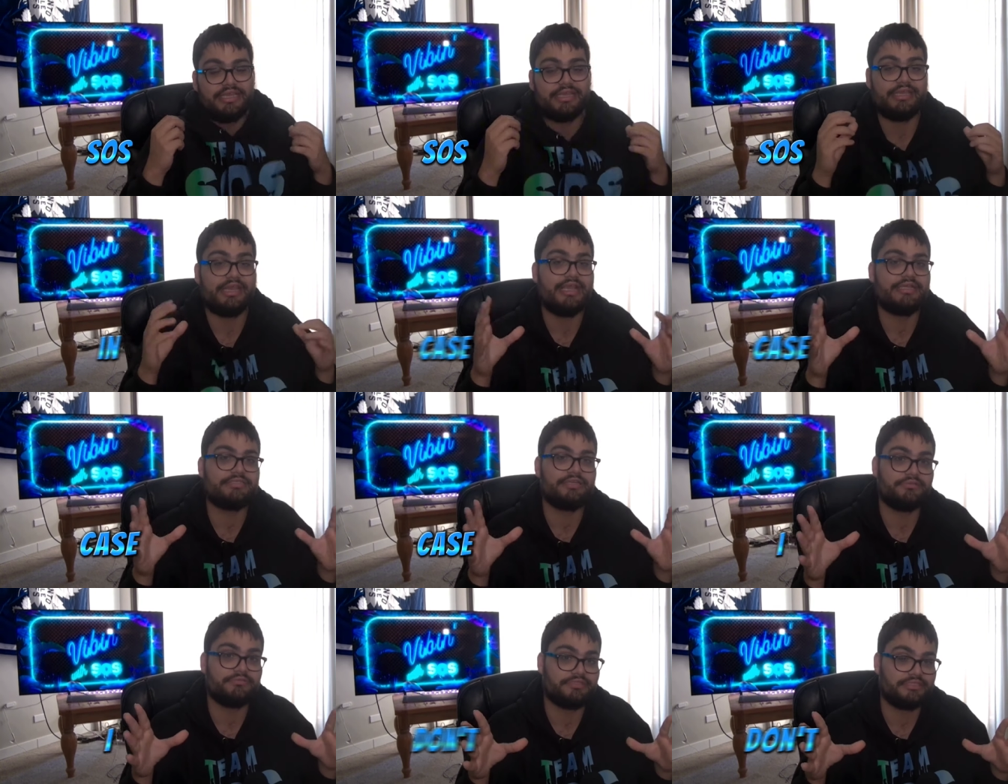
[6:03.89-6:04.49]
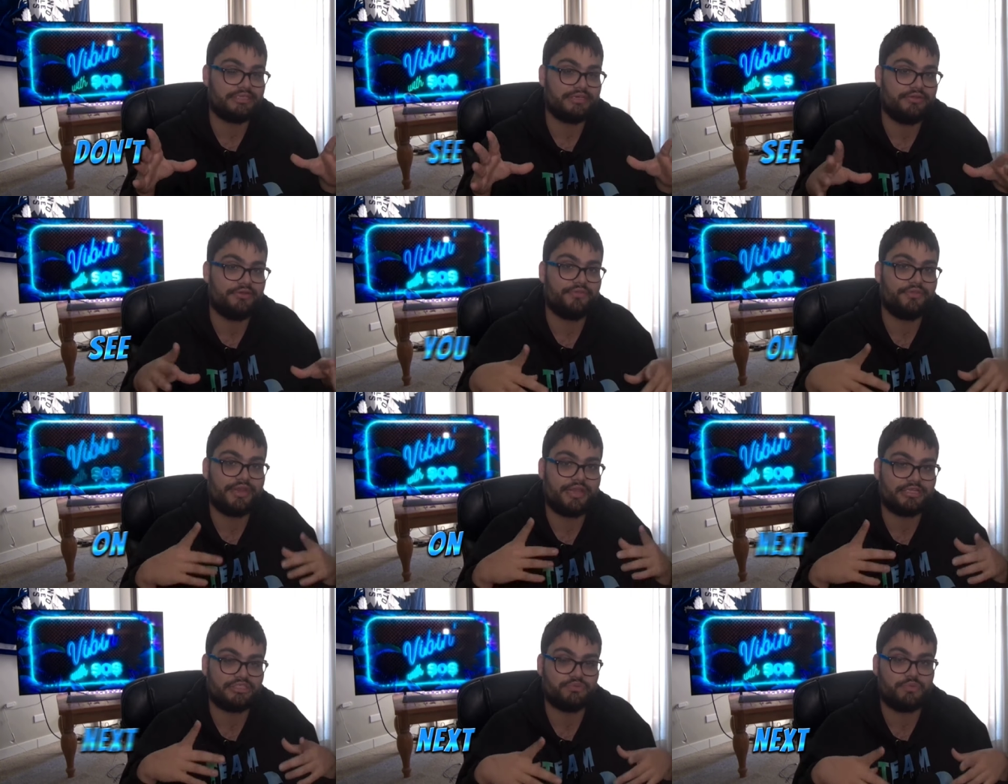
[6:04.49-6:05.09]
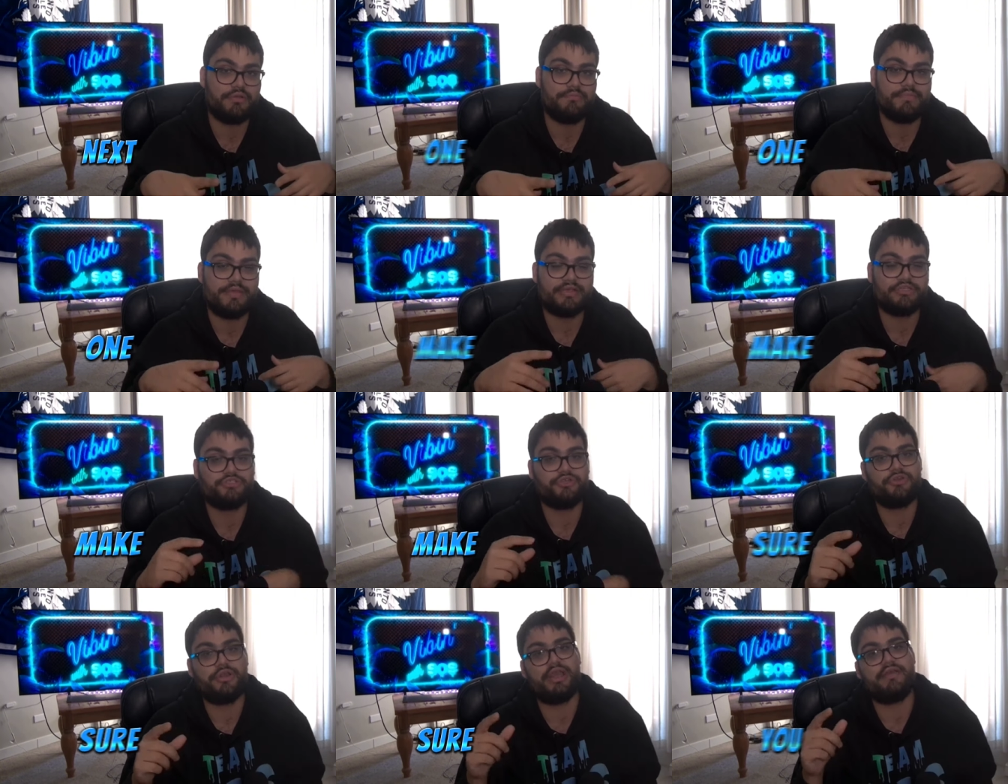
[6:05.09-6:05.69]
In case I don't see you on the next one, make
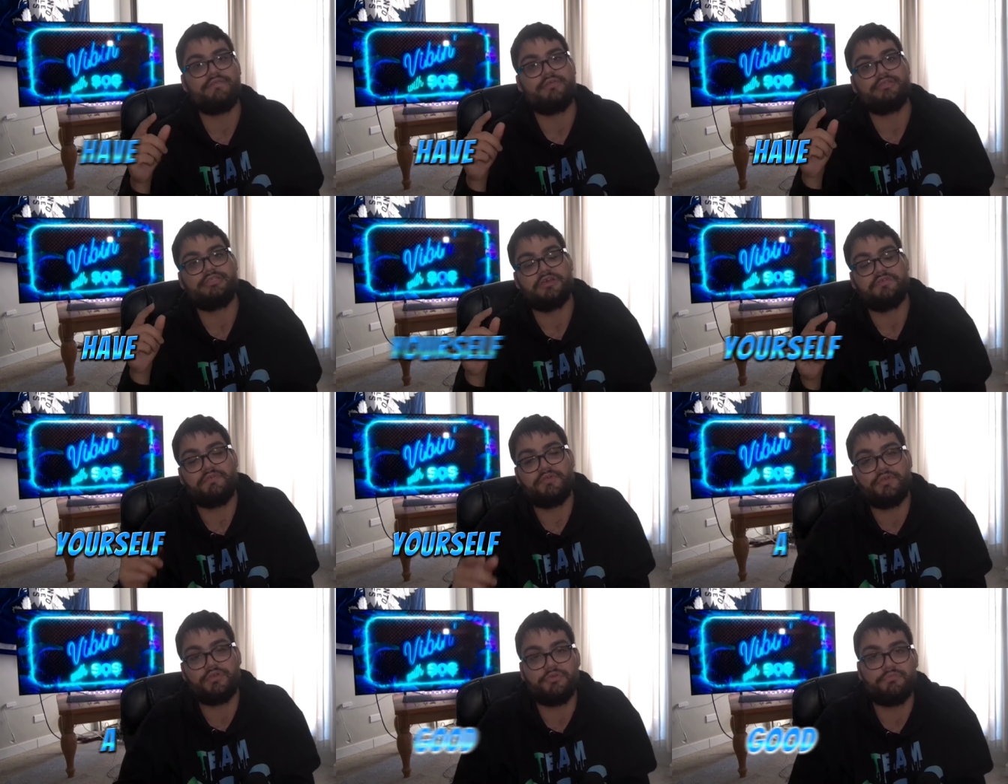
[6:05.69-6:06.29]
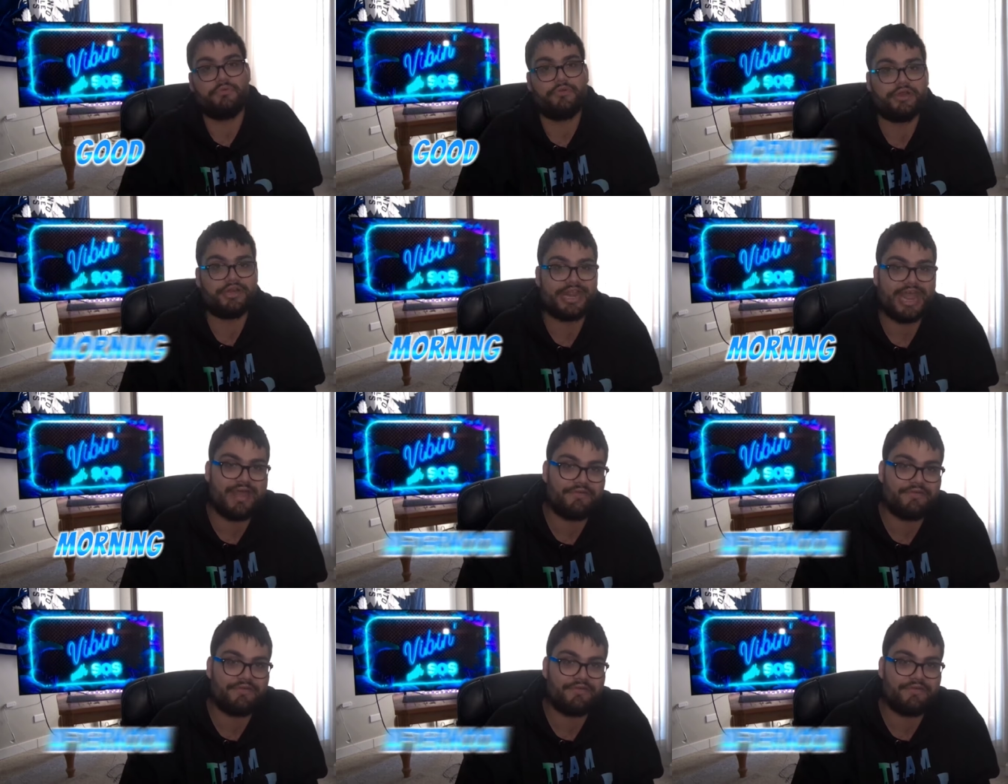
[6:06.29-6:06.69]
sure you have yourself a good morning,